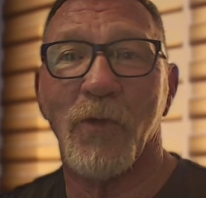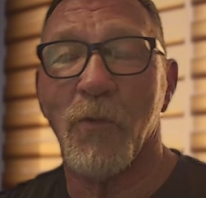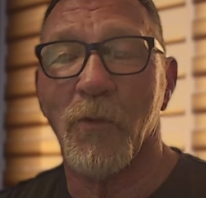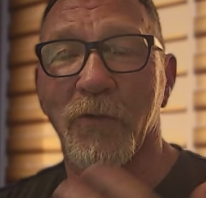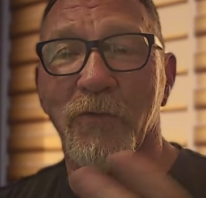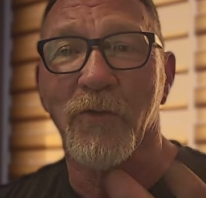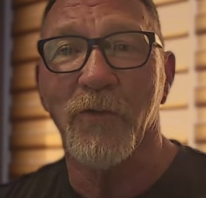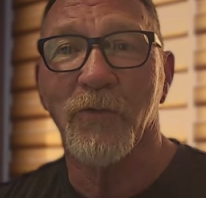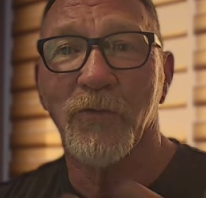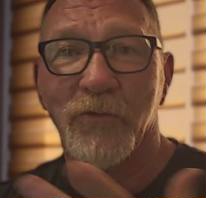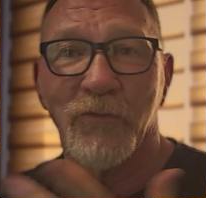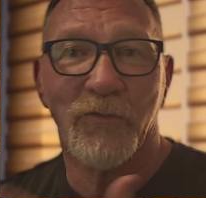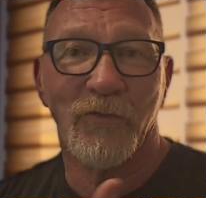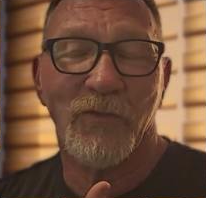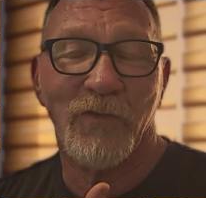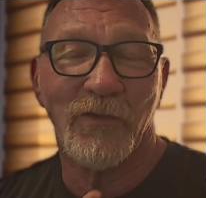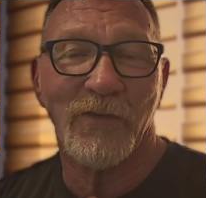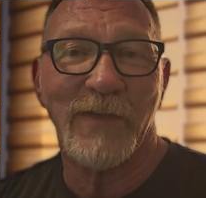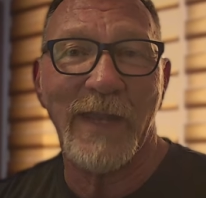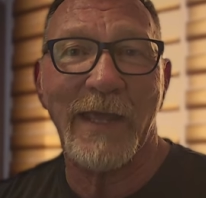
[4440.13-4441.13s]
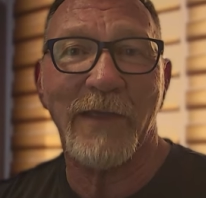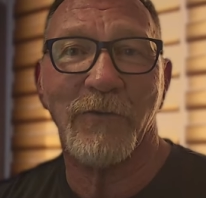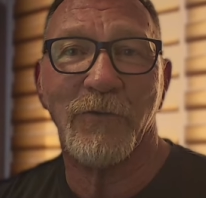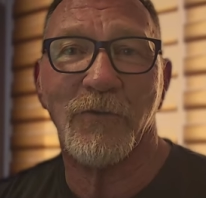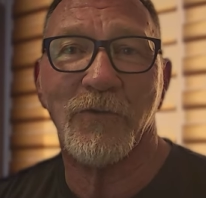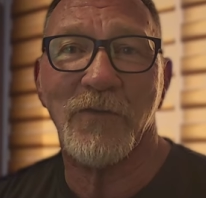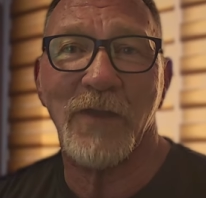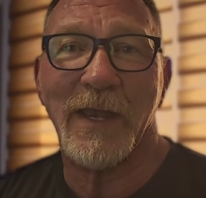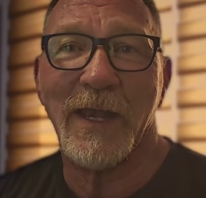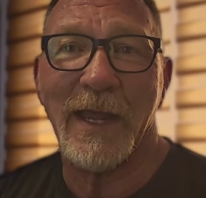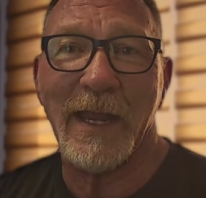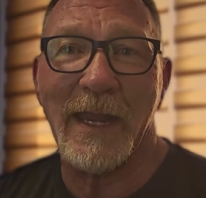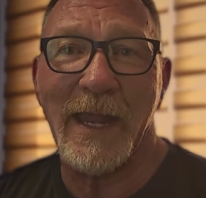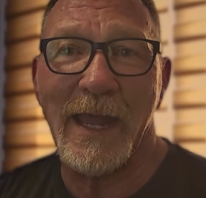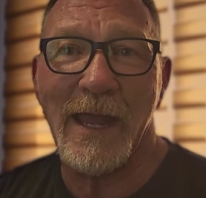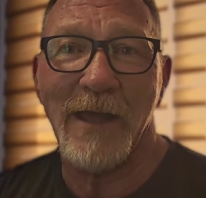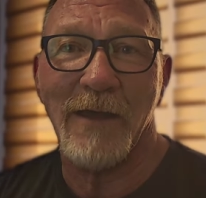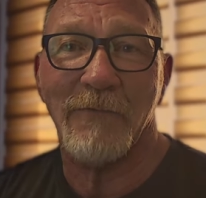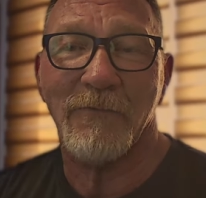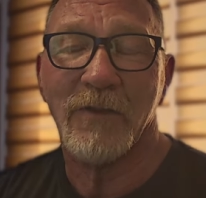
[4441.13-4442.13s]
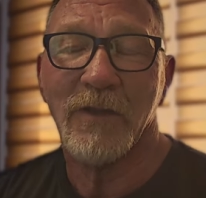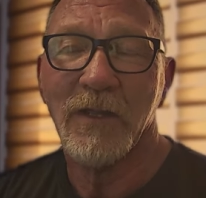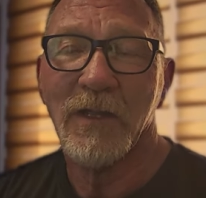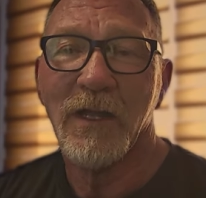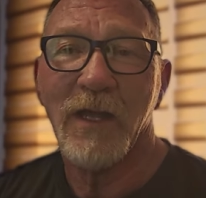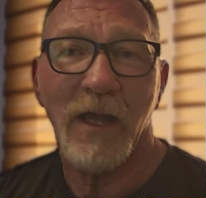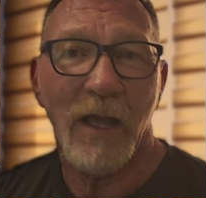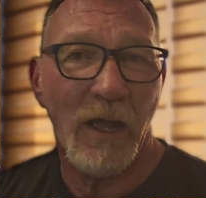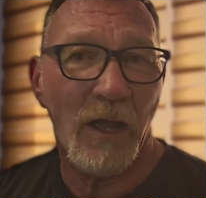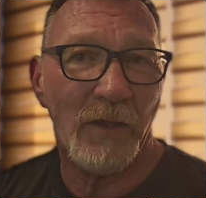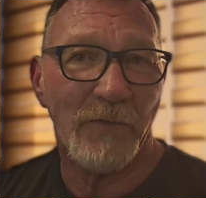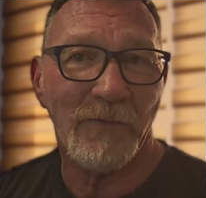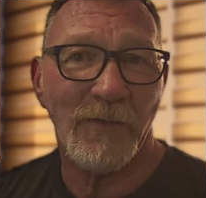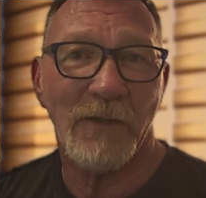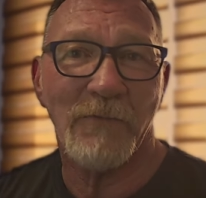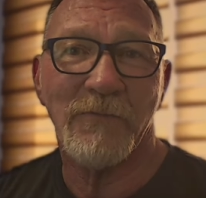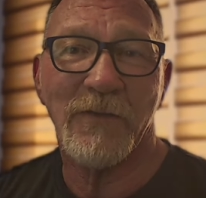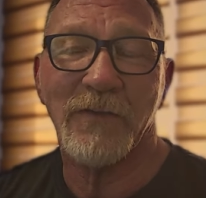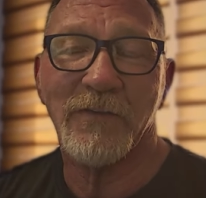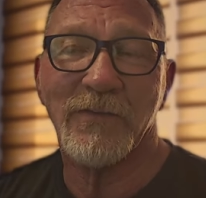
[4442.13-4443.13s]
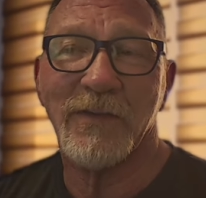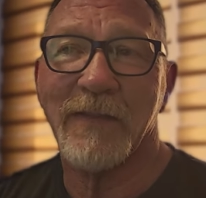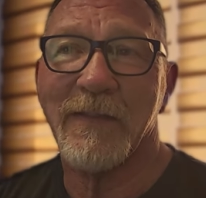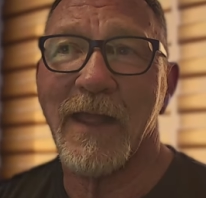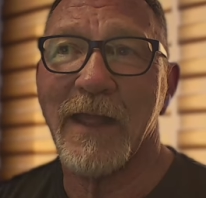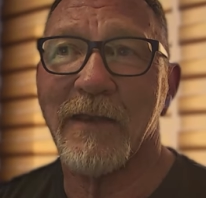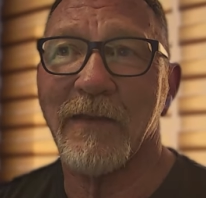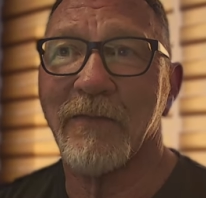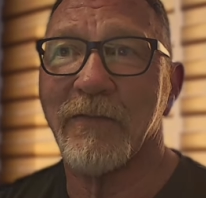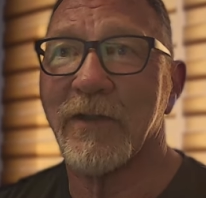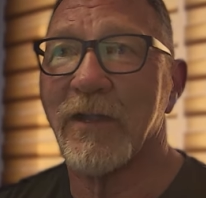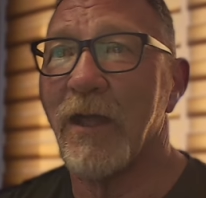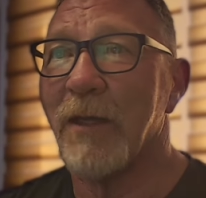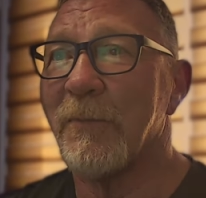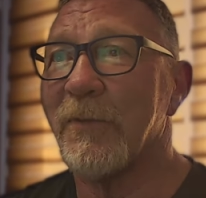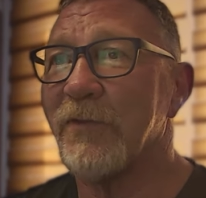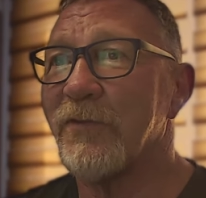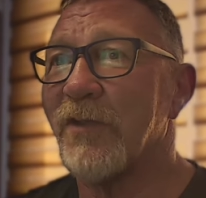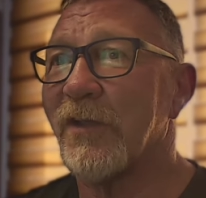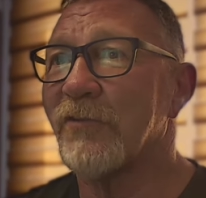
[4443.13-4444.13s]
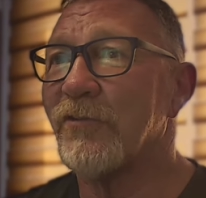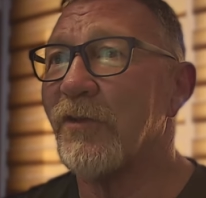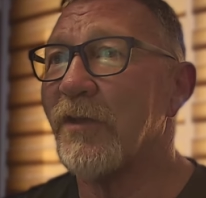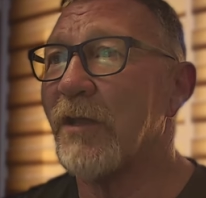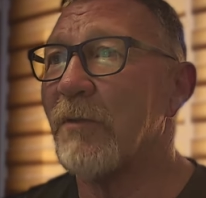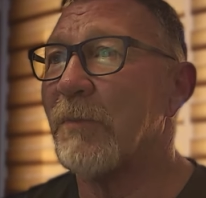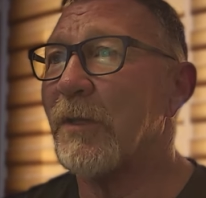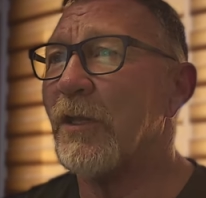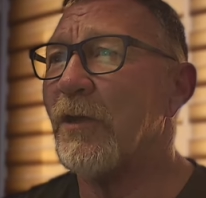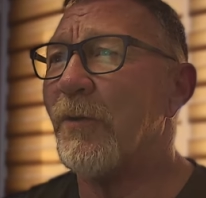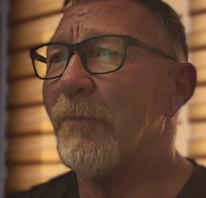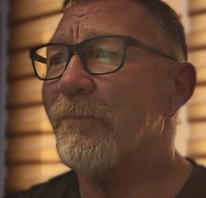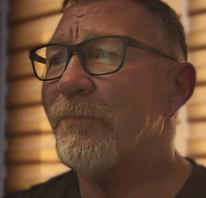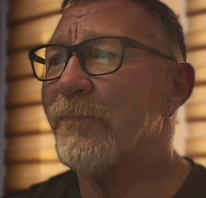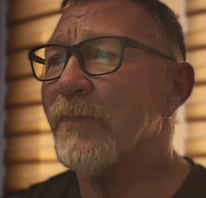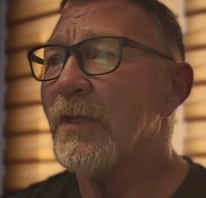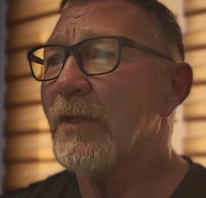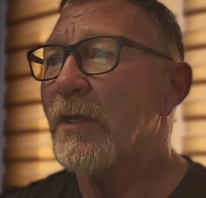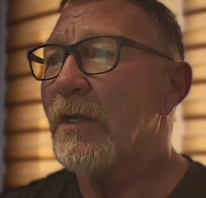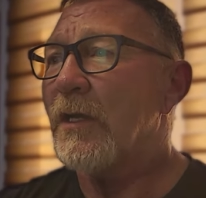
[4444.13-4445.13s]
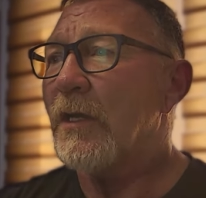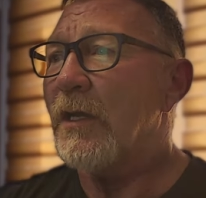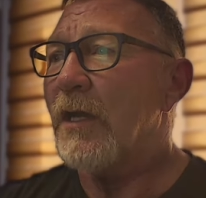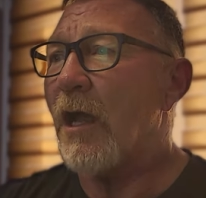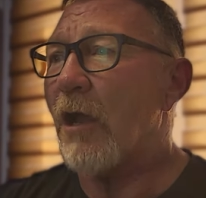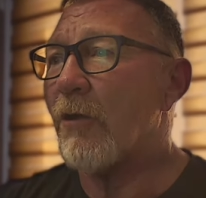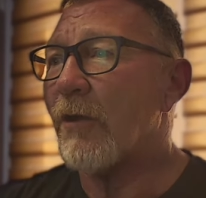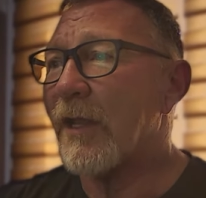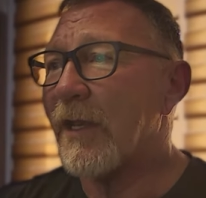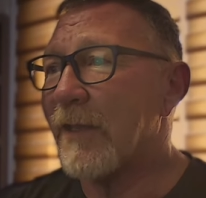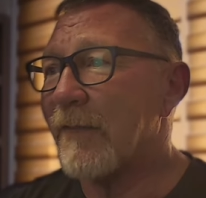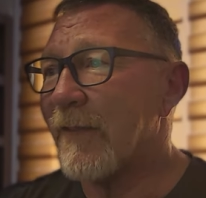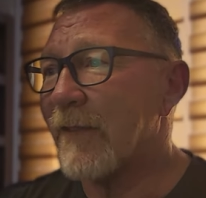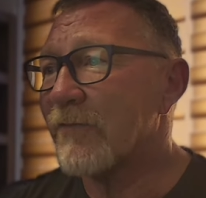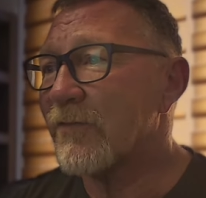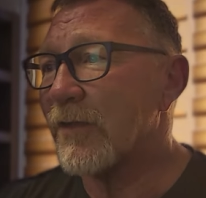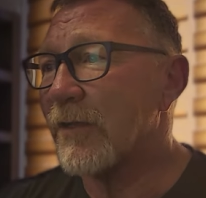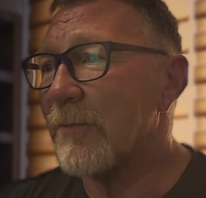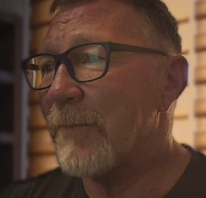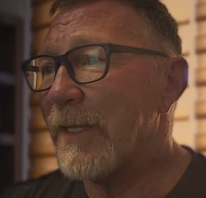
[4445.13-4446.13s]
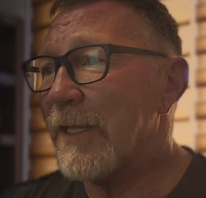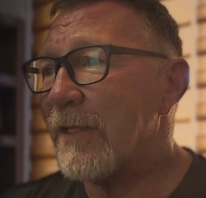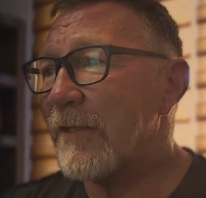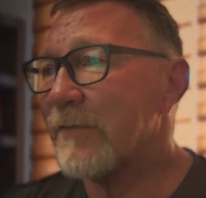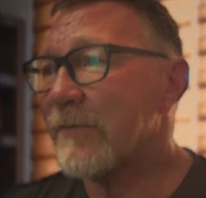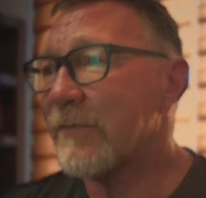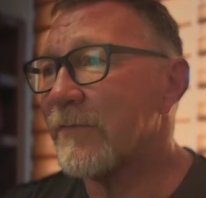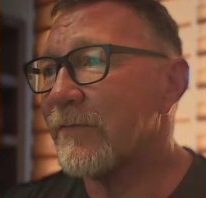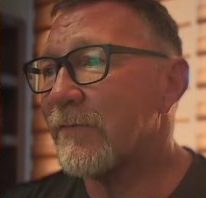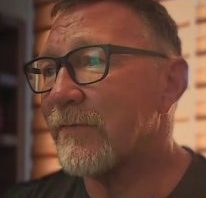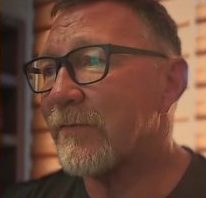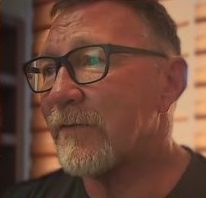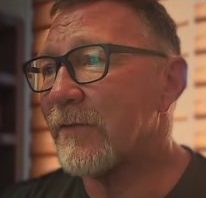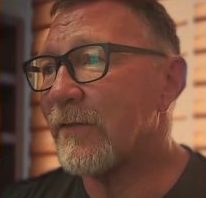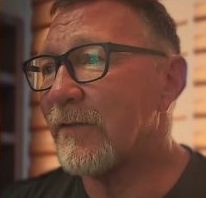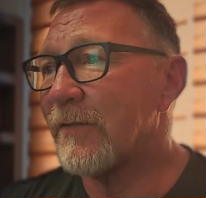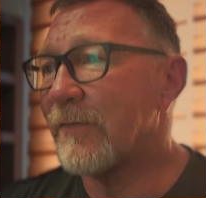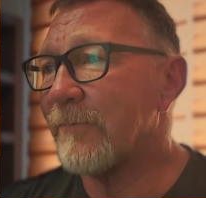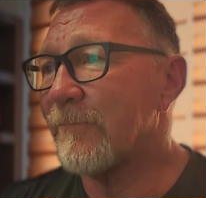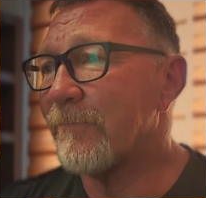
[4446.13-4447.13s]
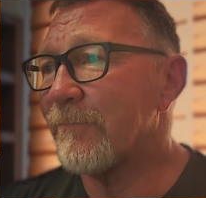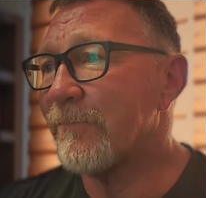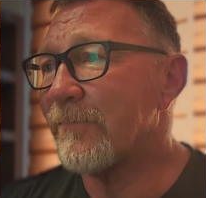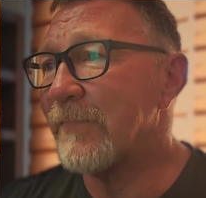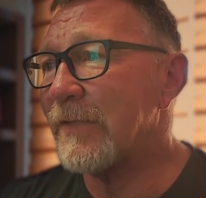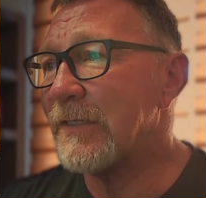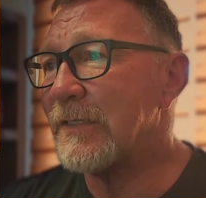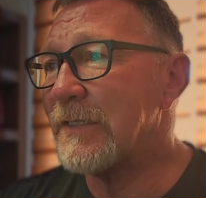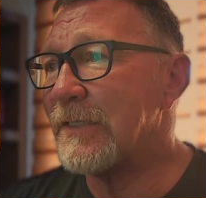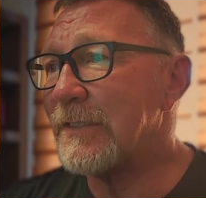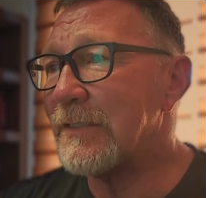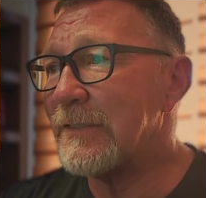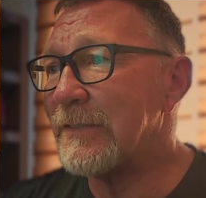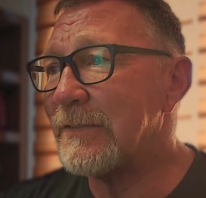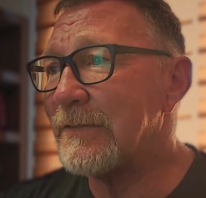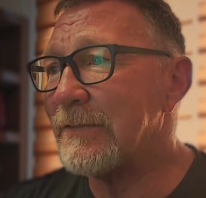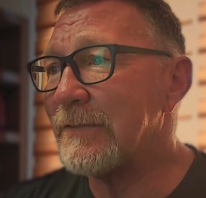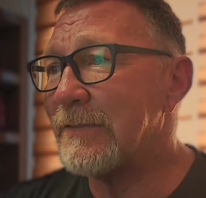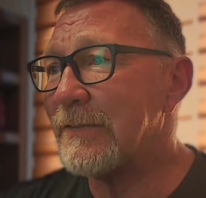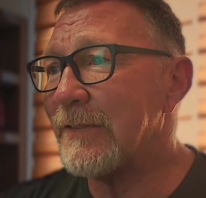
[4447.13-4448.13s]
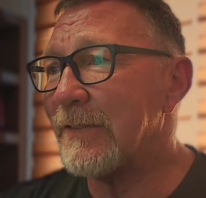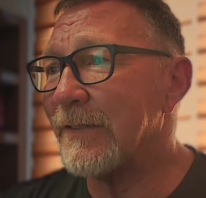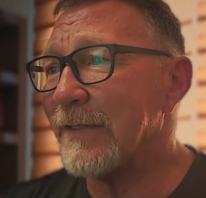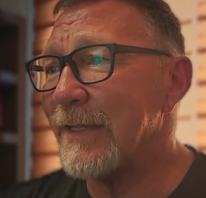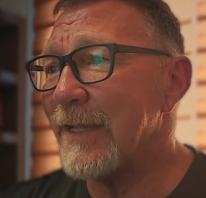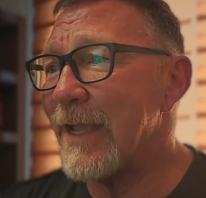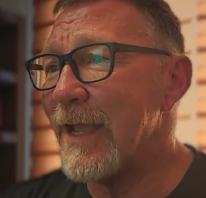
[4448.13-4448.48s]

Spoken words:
or those standards that I have? I'd love to see that in the comment section down below. Alrighty, that's going to be it. A